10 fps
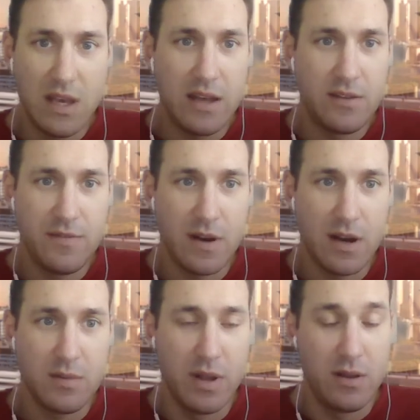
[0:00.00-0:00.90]
is
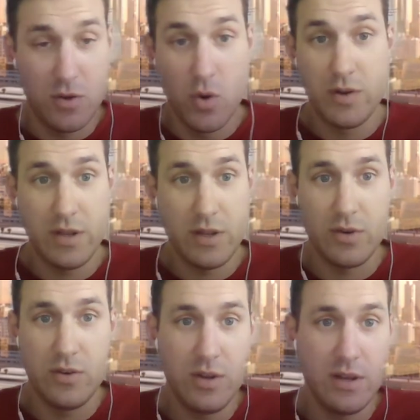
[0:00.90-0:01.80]
fucked. But the course
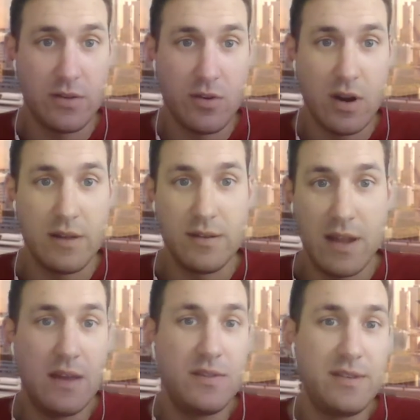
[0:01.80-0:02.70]
history, Jesus Christ,
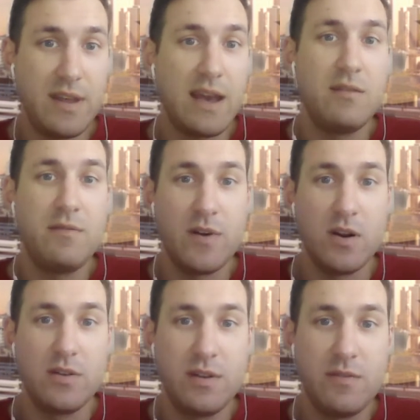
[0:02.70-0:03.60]
9th, 2nd,
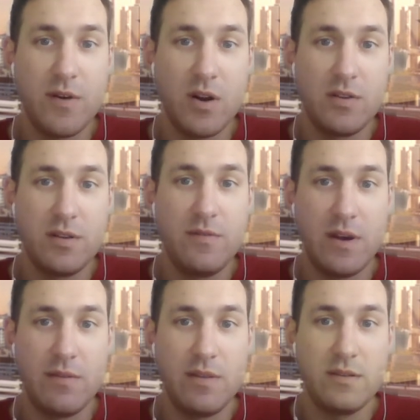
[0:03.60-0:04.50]
1st,
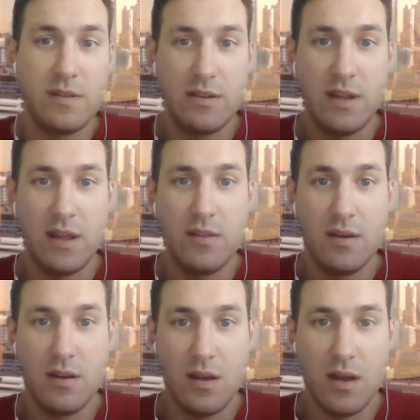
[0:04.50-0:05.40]
5th, 16th. A
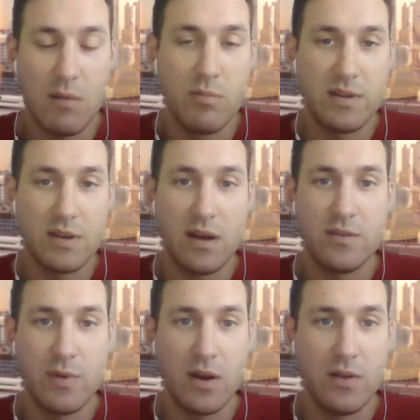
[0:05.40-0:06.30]
couple miscuts
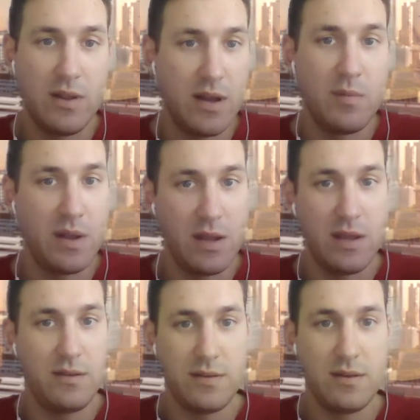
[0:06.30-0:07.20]
sprinkled in there, but this